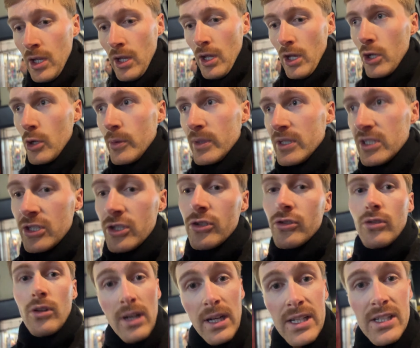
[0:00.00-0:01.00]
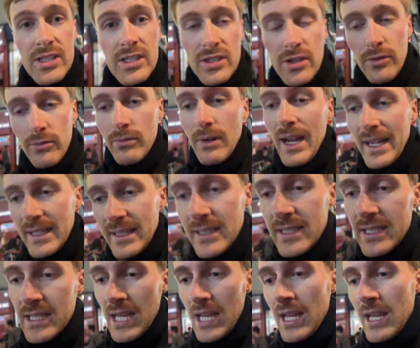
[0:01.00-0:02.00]
who is struggling to
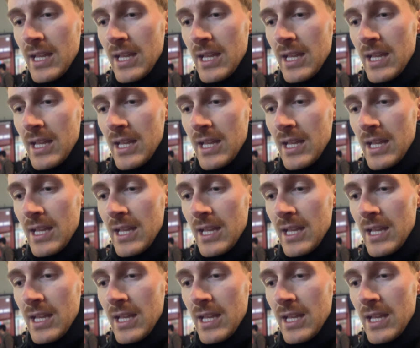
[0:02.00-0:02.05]
write